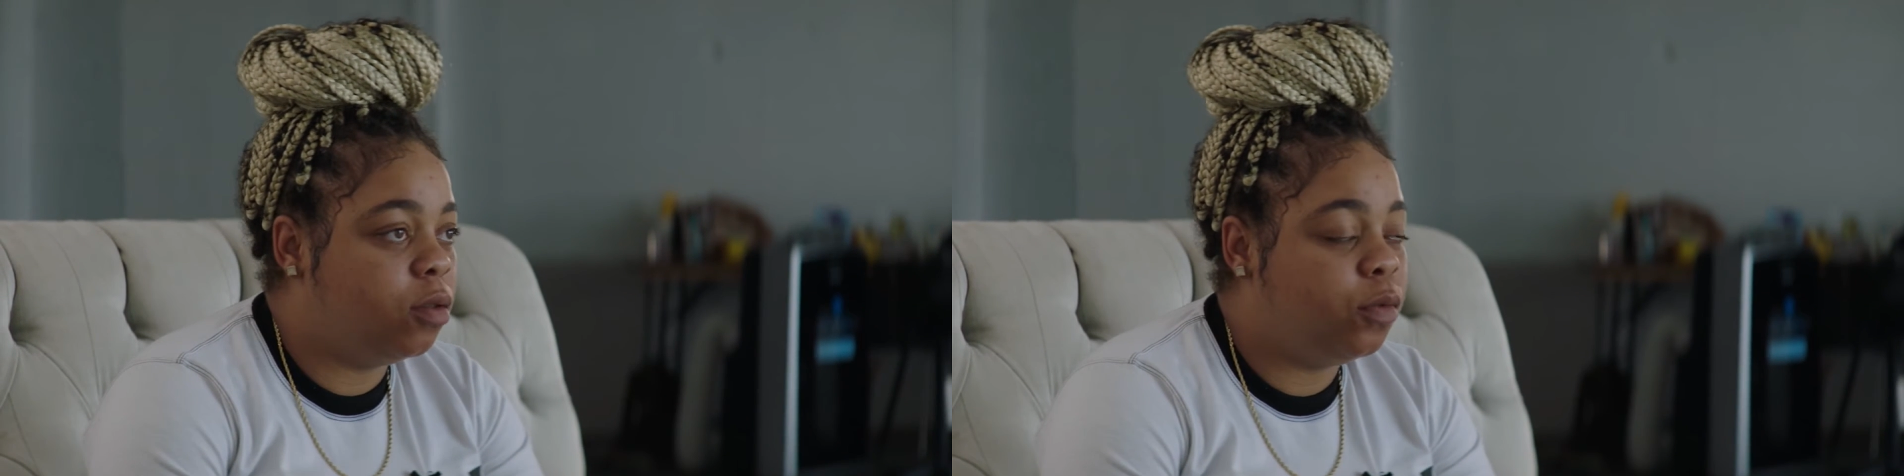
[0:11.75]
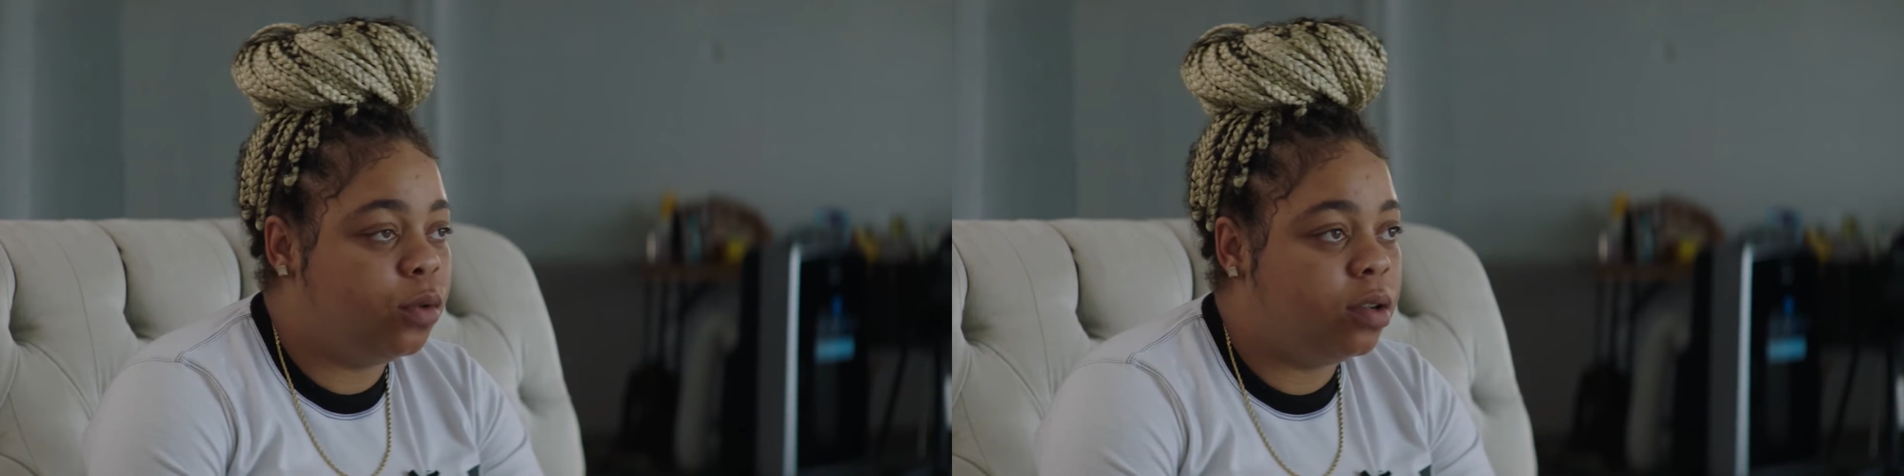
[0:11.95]

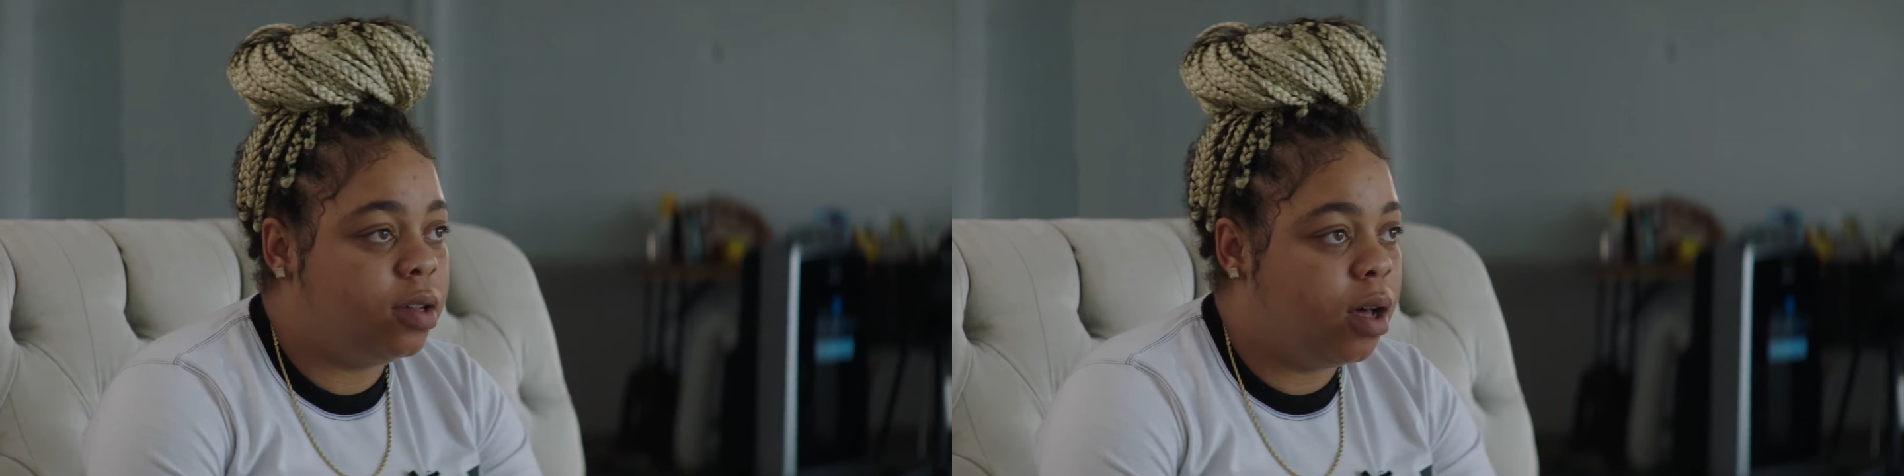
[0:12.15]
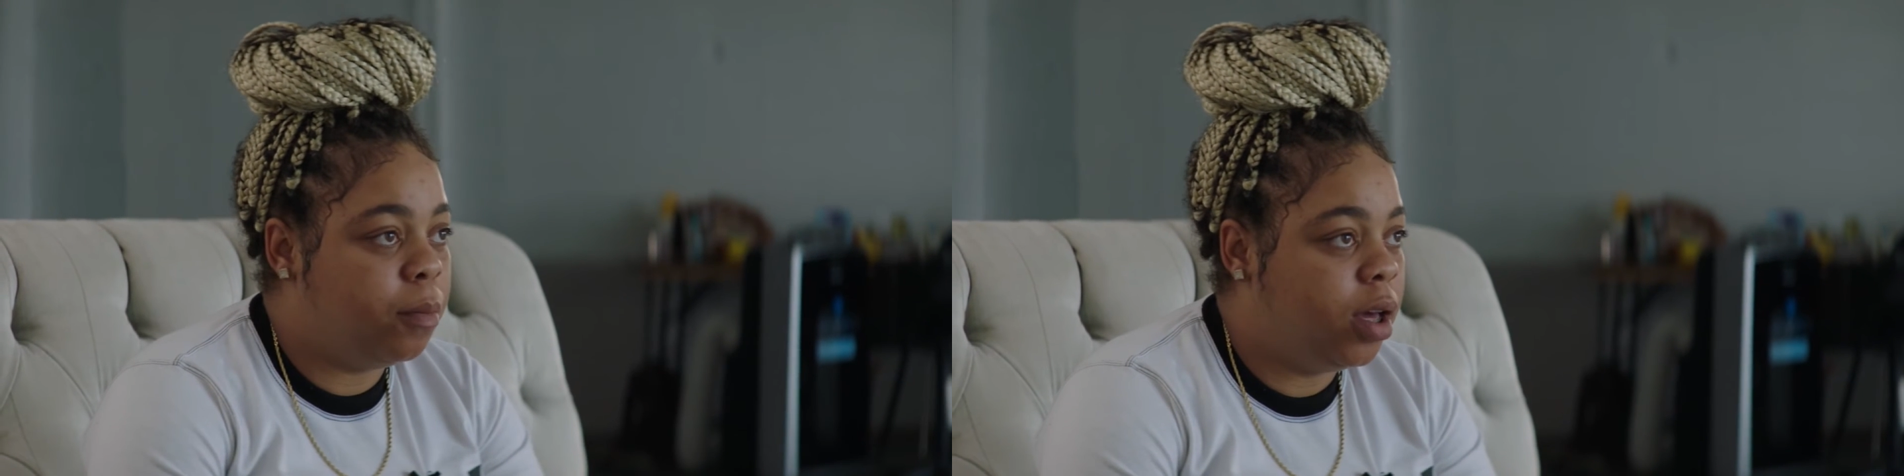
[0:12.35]

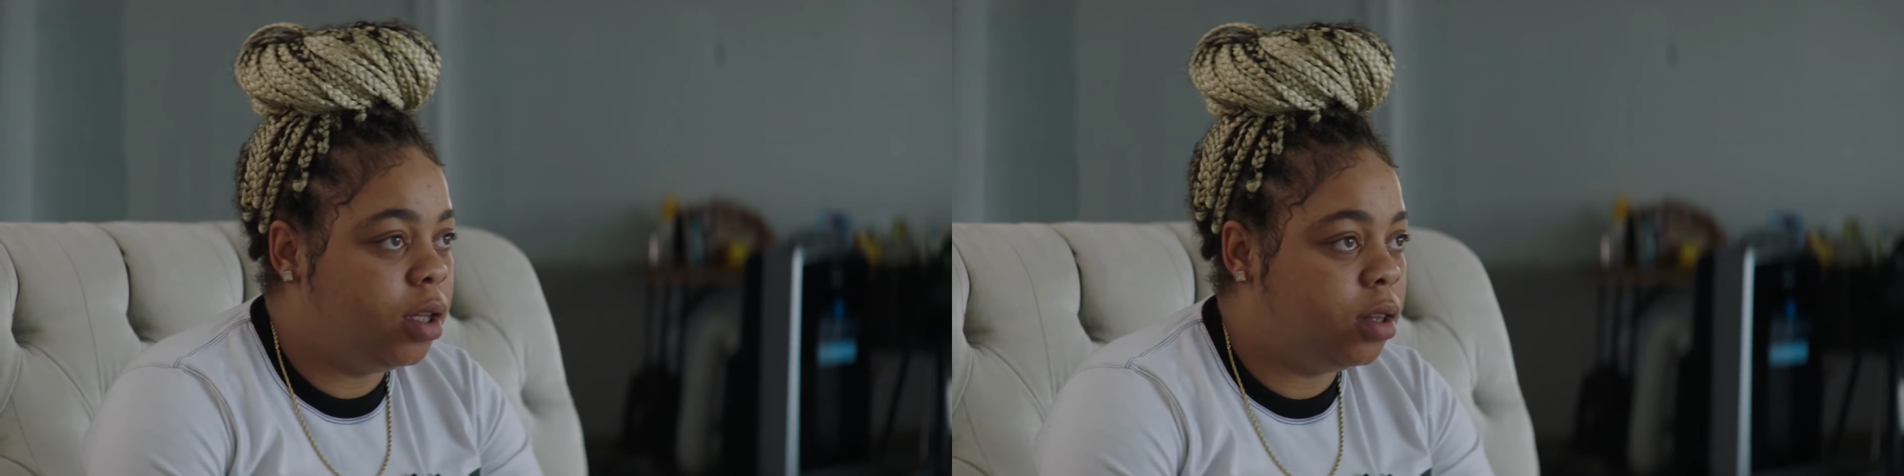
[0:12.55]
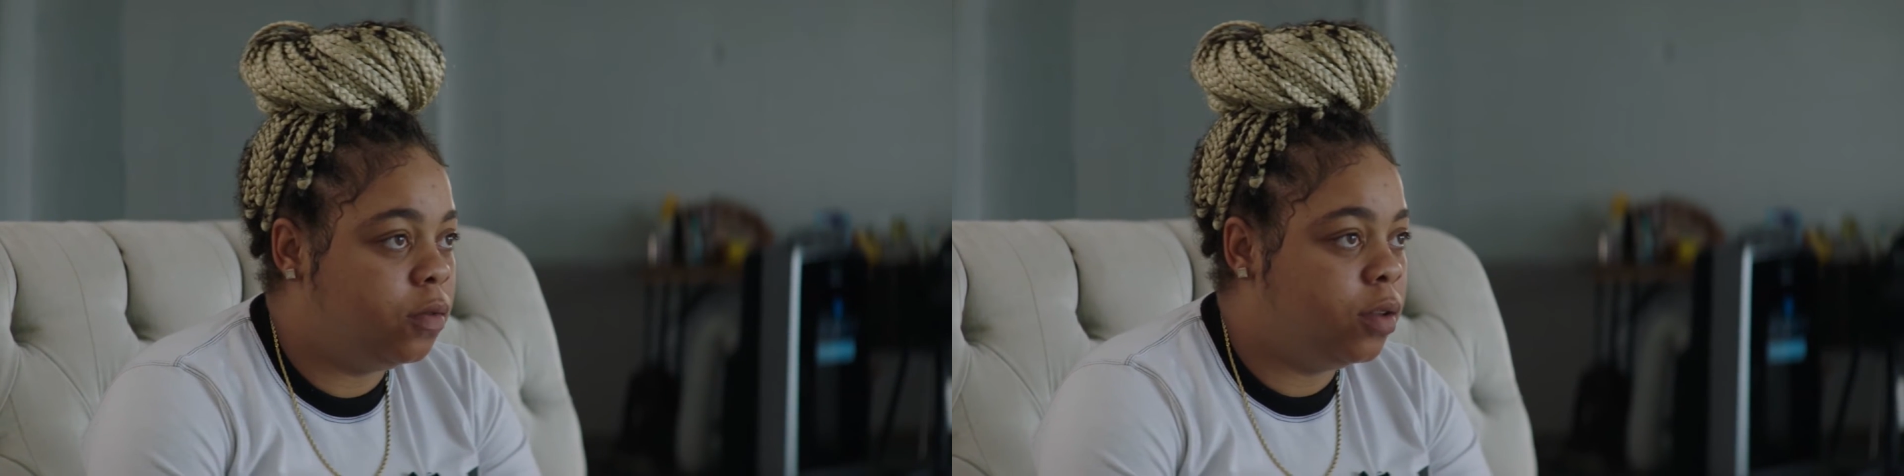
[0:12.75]
full-time
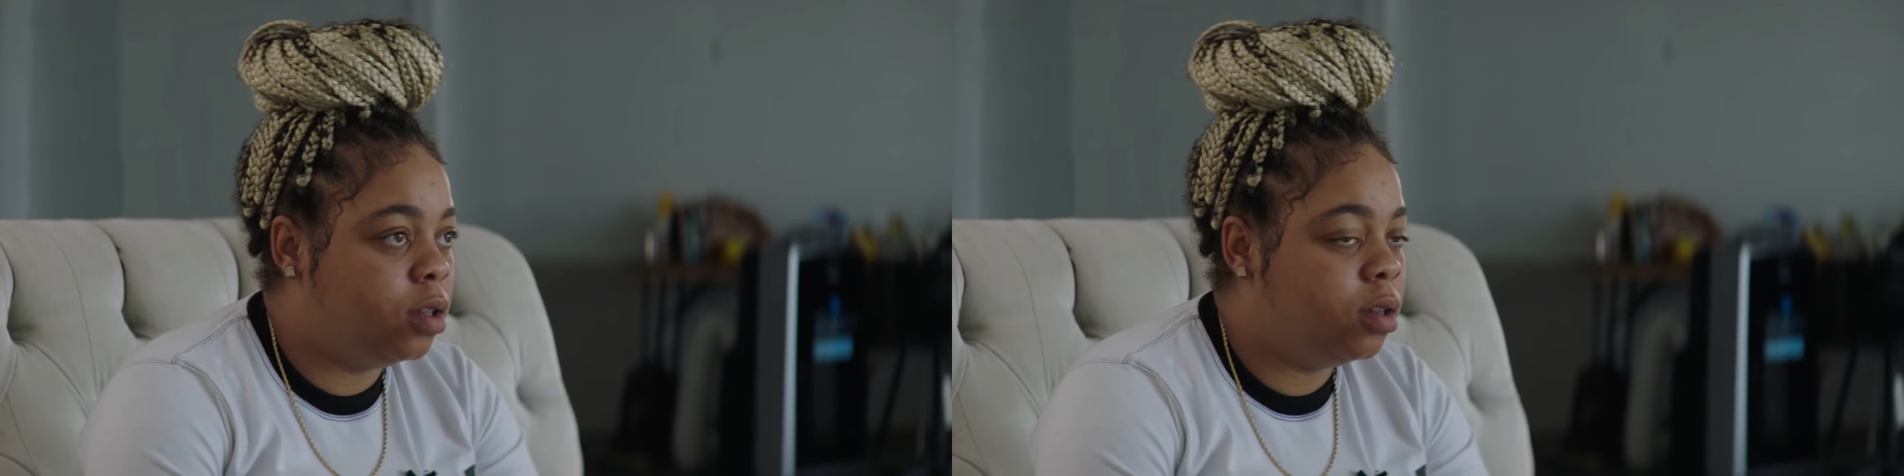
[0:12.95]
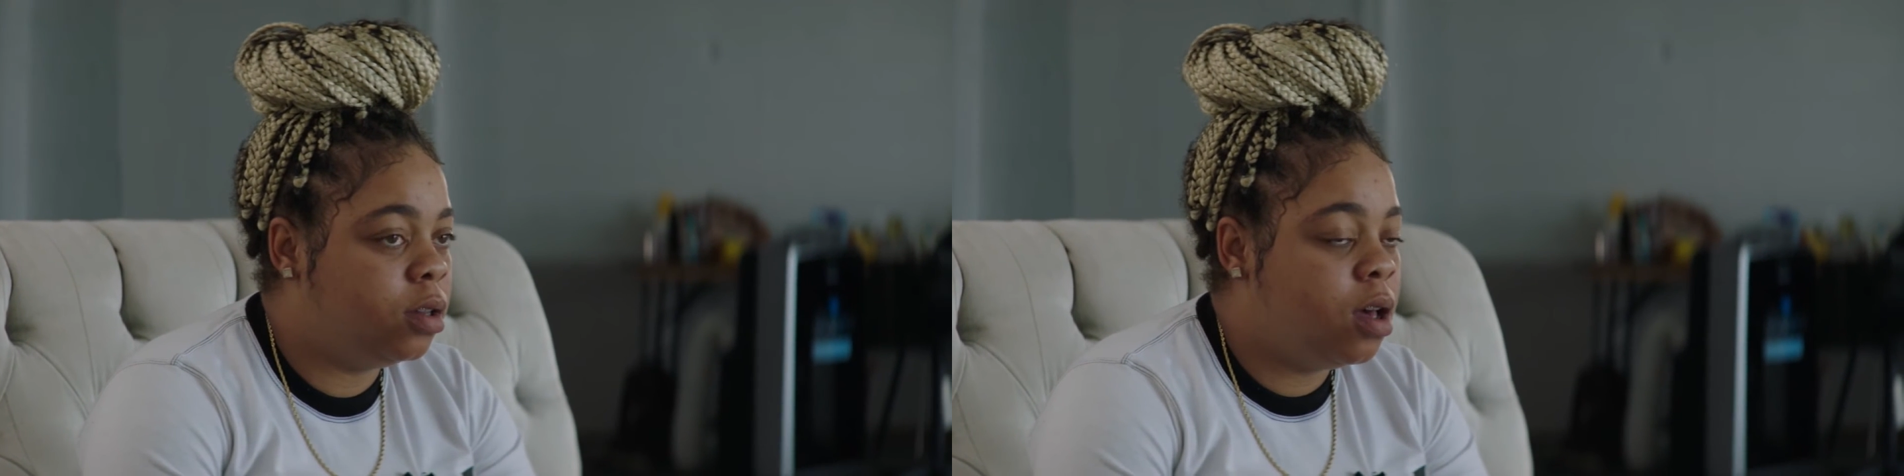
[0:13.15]

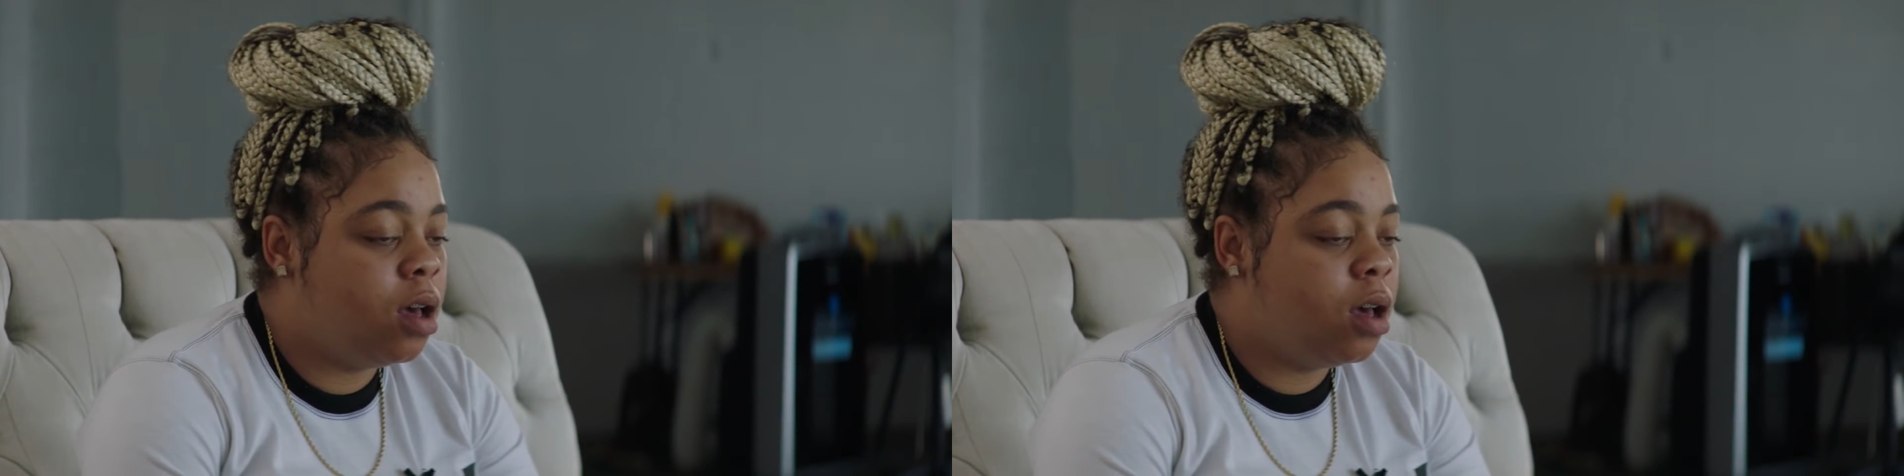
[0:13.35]
activist.